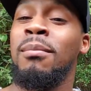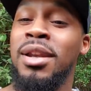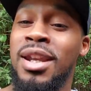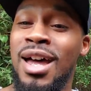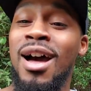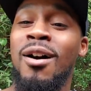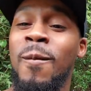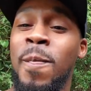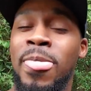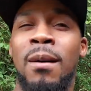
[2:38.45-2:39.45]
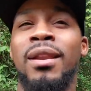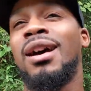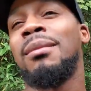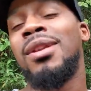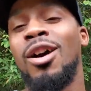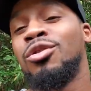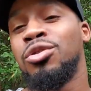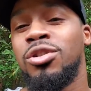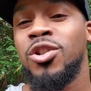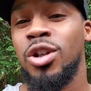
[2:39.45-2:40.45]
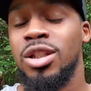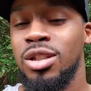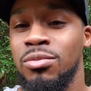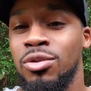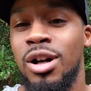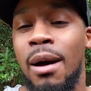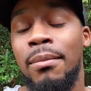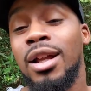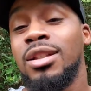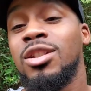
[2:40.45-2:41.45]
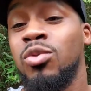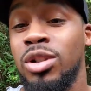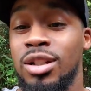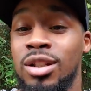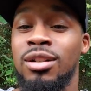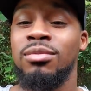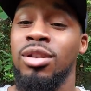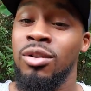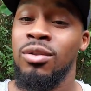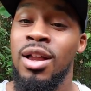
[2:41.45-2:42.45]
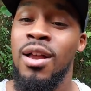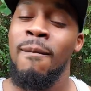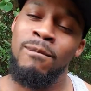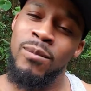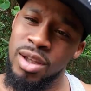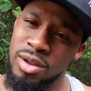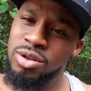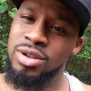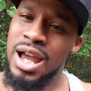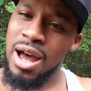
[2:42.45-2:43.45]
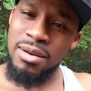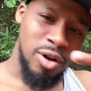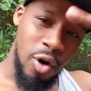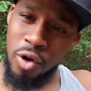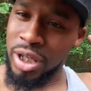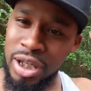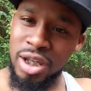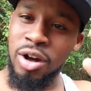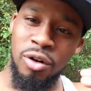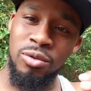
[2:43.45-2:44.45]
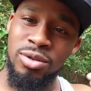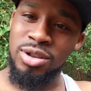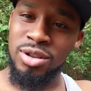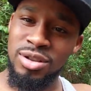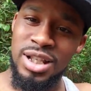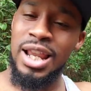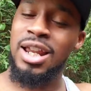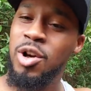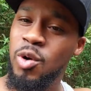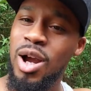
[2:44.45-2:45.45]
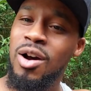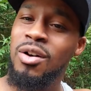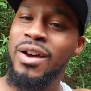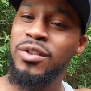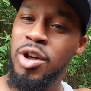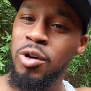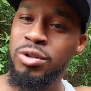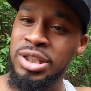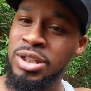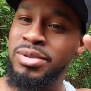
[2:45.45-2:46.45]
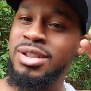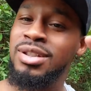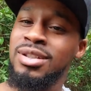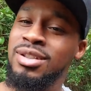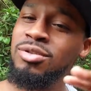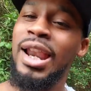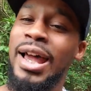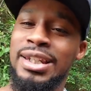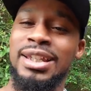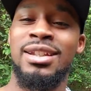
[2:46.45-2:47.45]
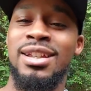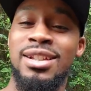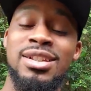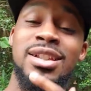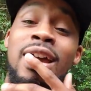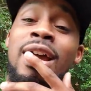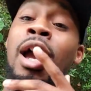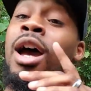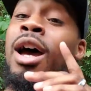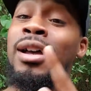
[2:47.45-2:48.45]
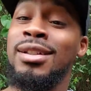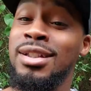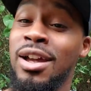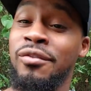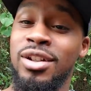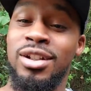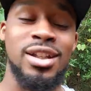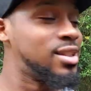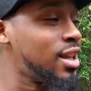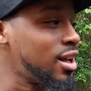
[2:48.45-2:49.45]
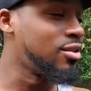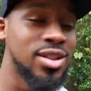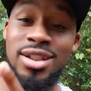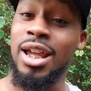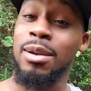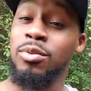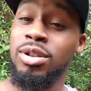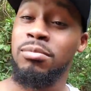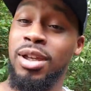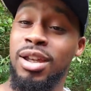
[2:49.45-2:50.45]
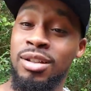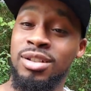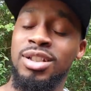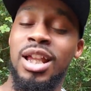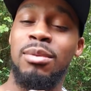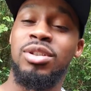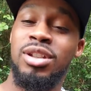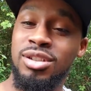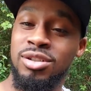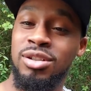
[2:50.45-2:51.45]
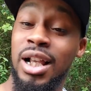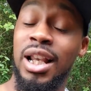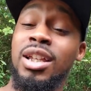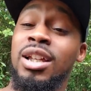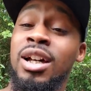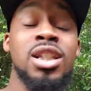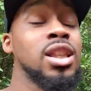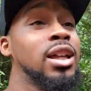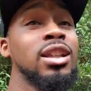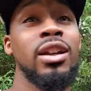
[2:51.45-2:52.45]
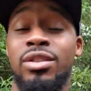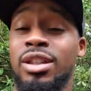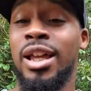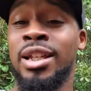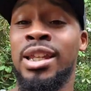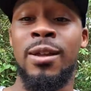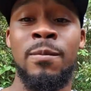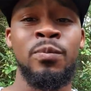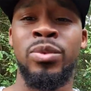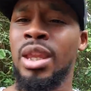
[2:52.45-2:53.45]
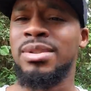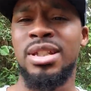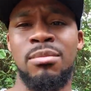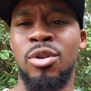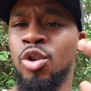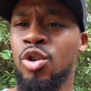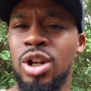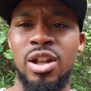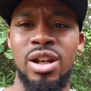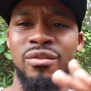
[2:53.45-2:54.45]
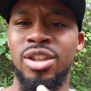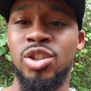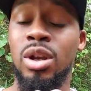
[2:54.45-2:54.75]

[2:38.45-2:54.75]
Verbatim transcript: But now I'm like, I'm not gonna do the dreads anymore. How about I just switch it up, you know? And dye the whole head gold, you know, and then let it grow out, have the gold tips and do it like that. It's just like she's not feeling that style. She like me with the man look, she like me with the, you know, the clean cut, she like it everything like that. I'm saying I'm gonna grow it out and everything.